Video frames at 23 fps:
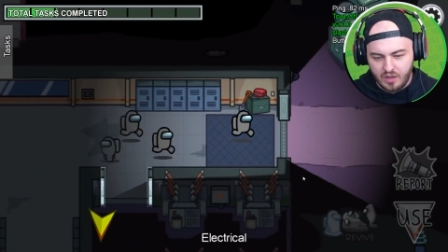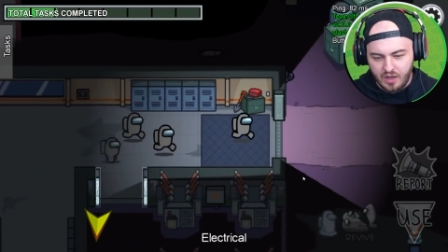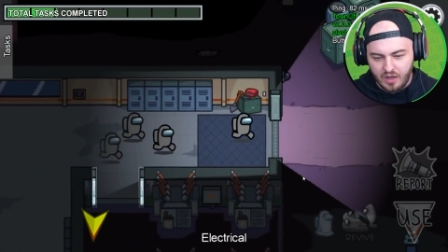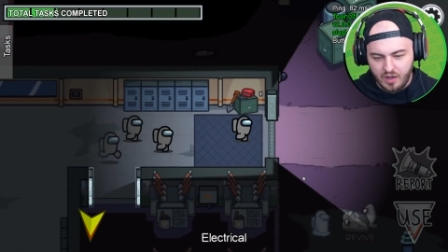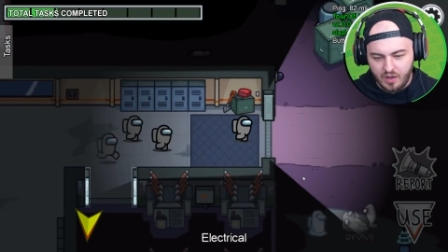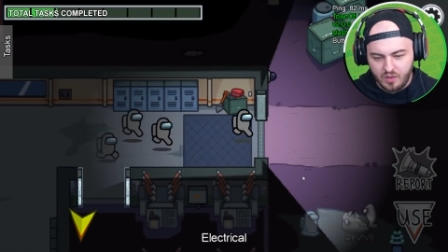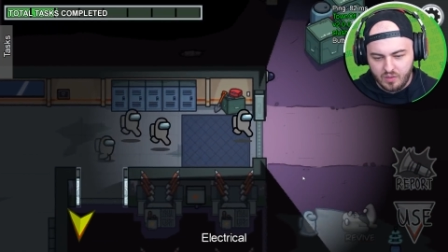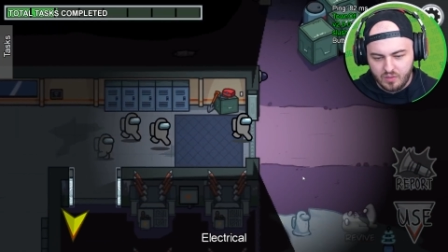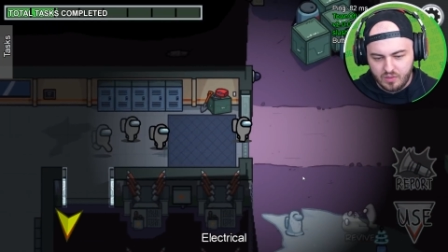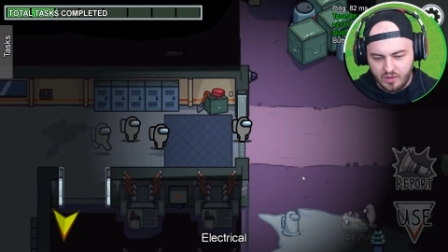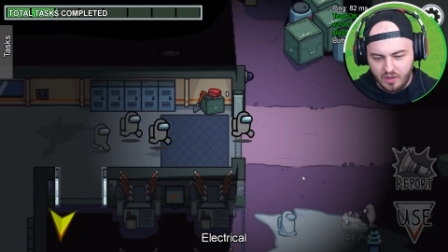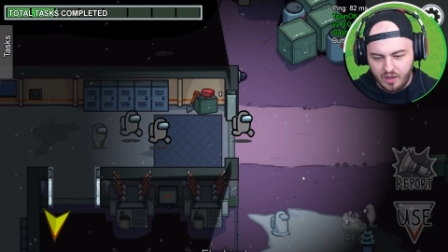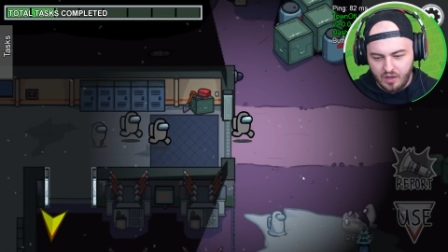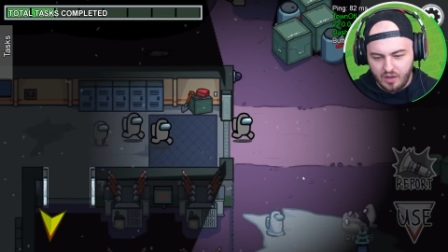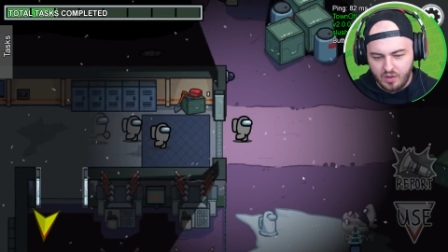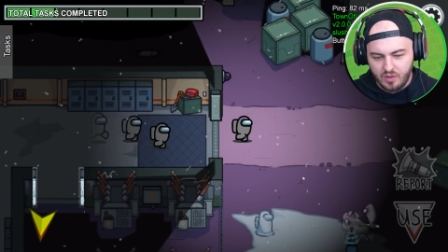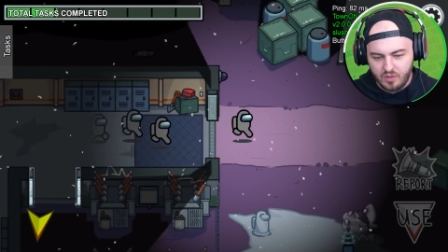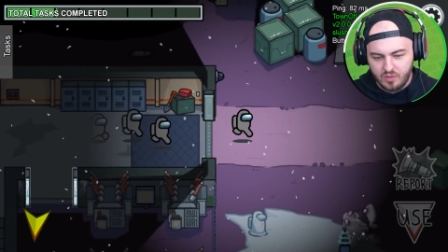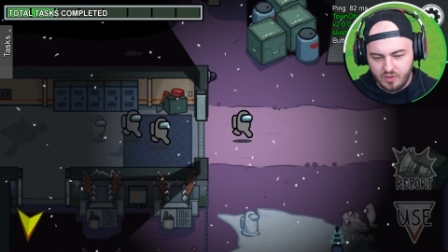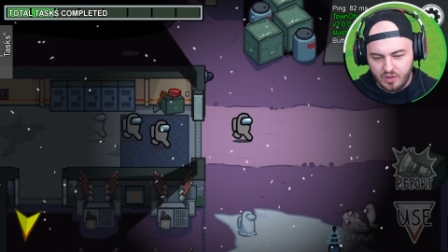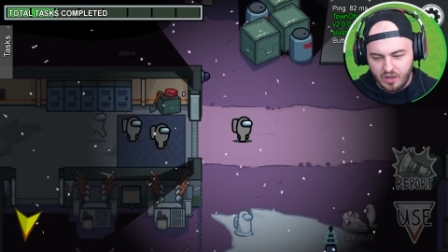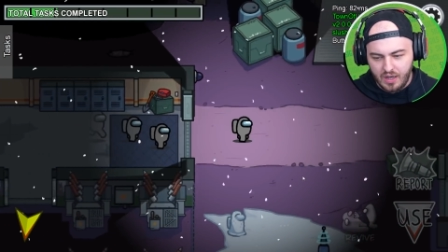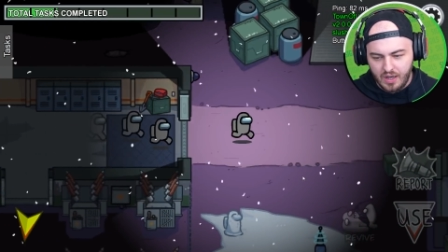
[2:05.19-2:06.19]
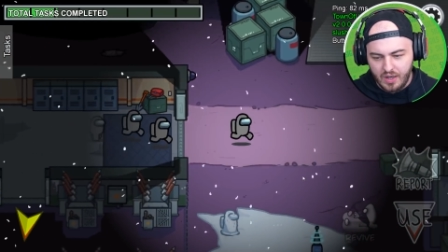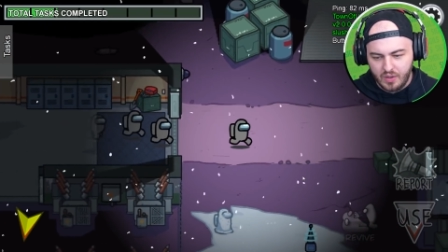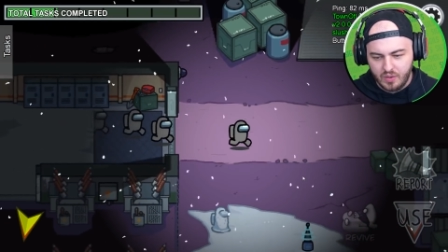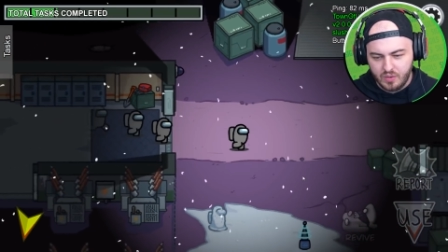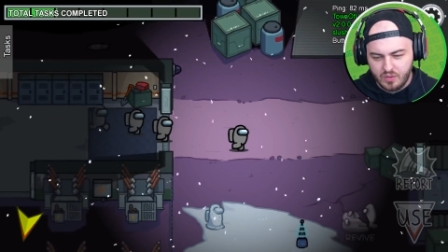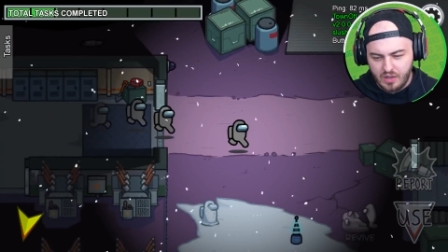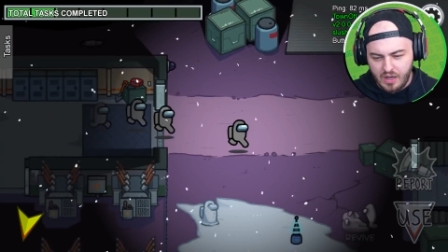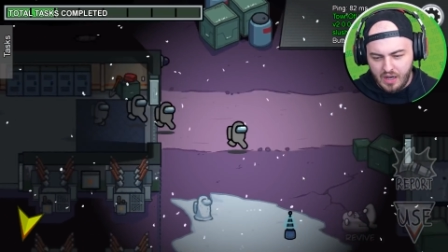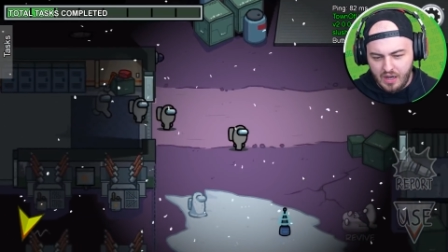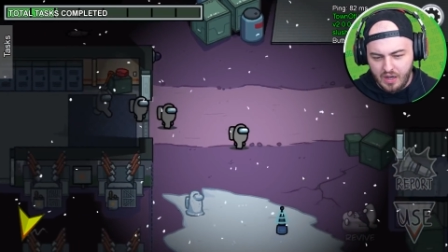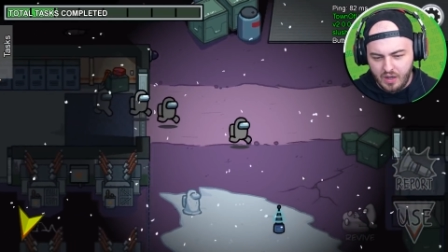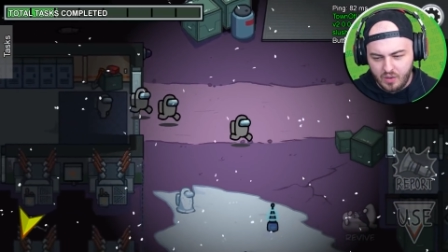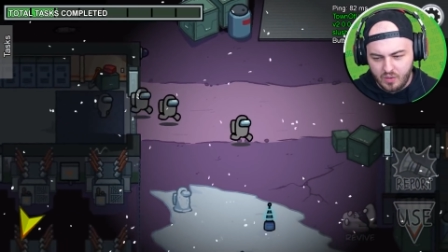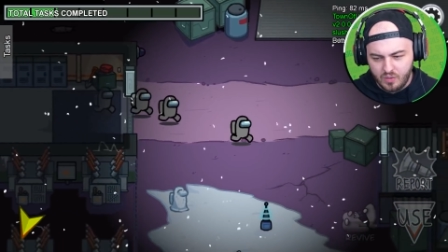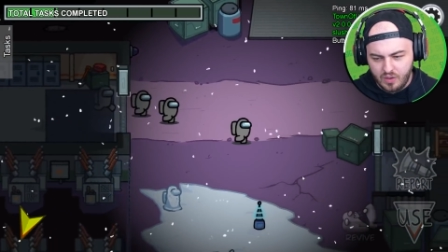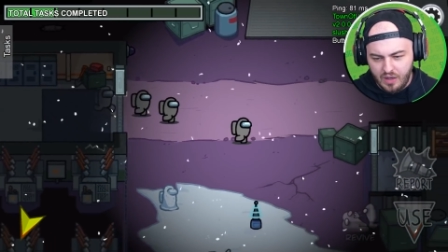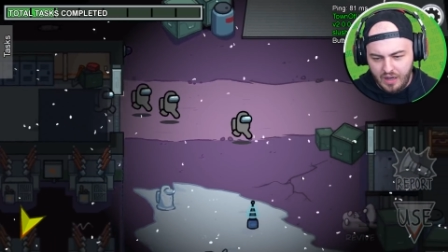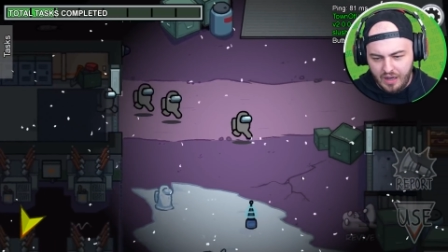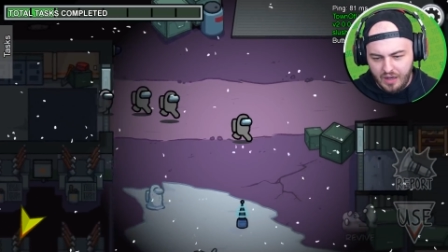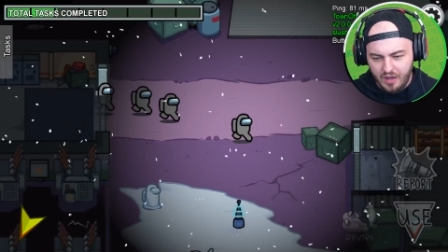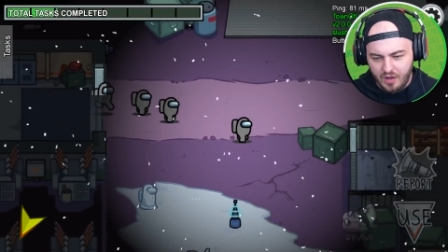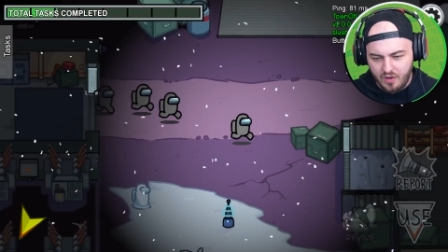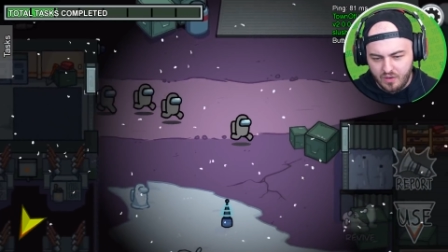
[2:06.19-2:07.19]
Uh oh. Uh oh. Uh oh. Uh
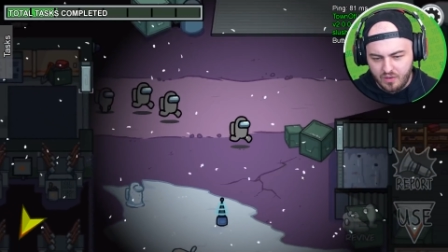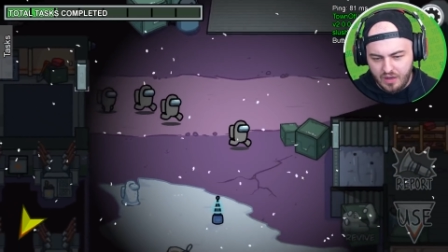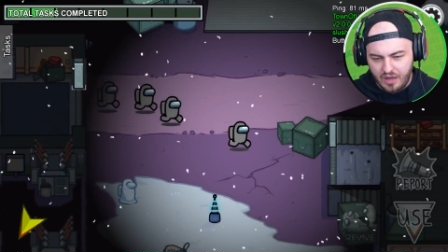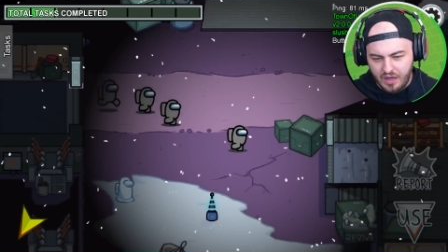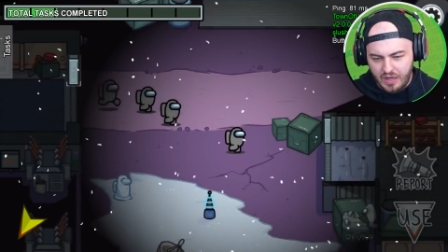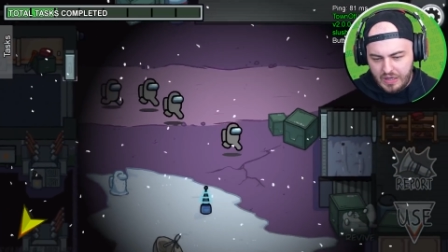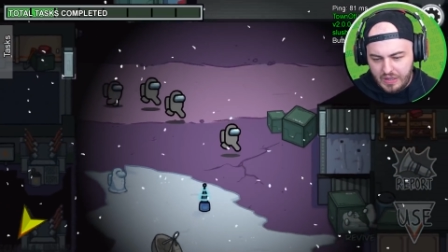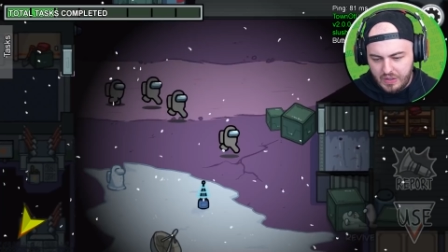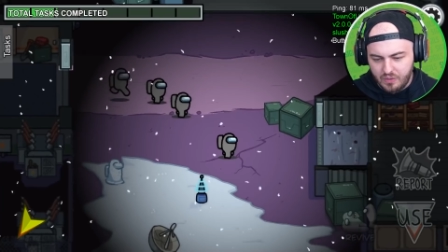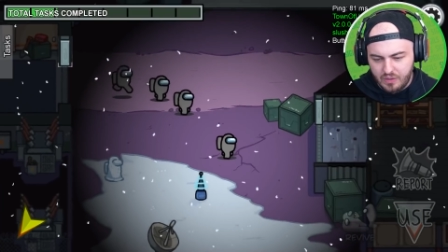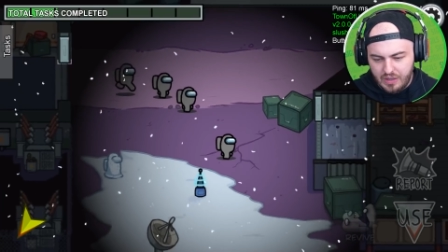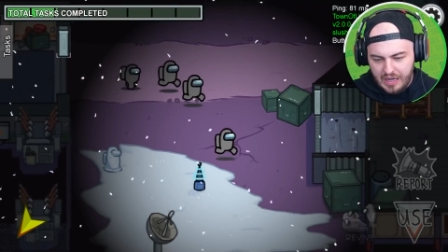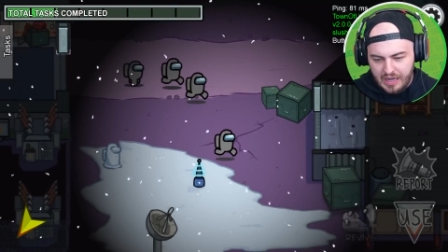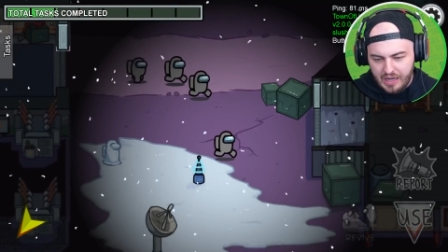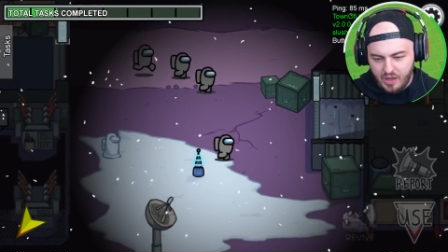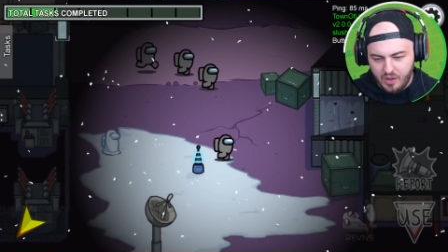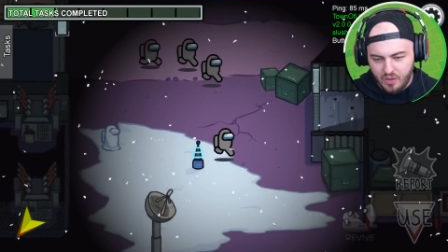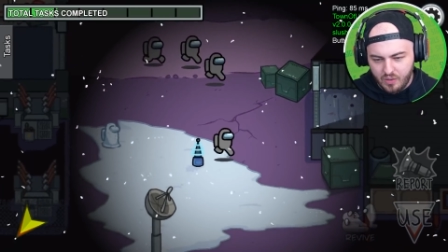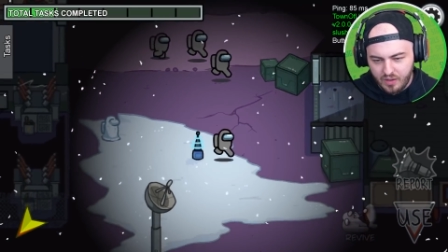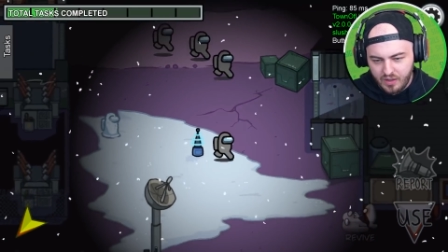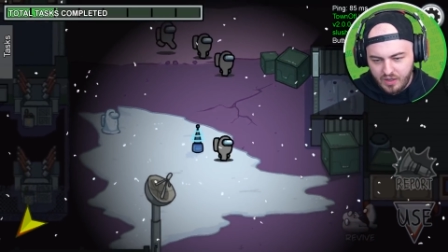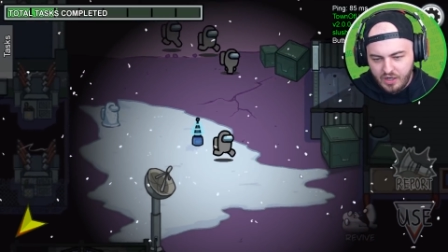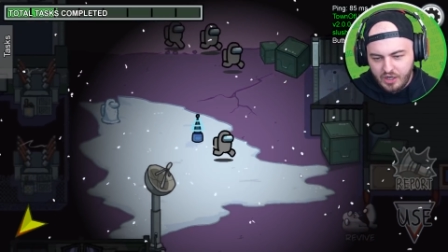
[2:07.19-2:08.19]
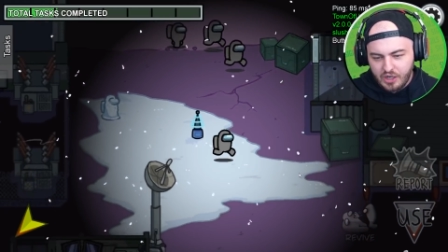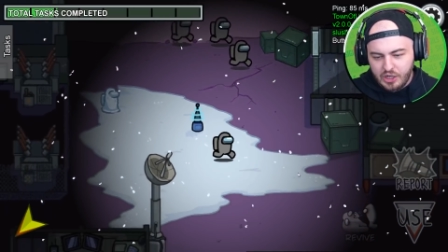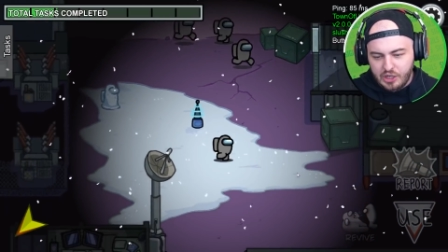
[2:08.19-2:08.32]
oh. Uh oh. Uh oh.